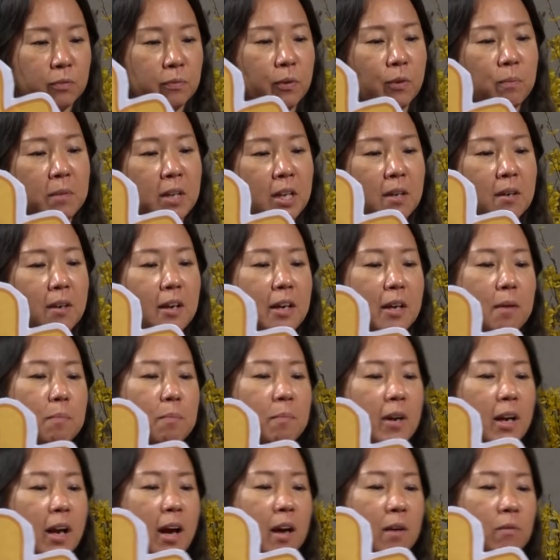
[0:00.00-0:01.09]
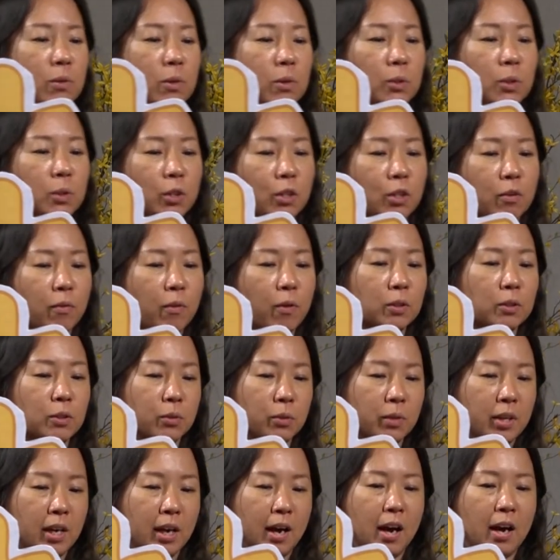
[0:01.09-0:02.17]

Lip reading: for me, but I will look forward to it.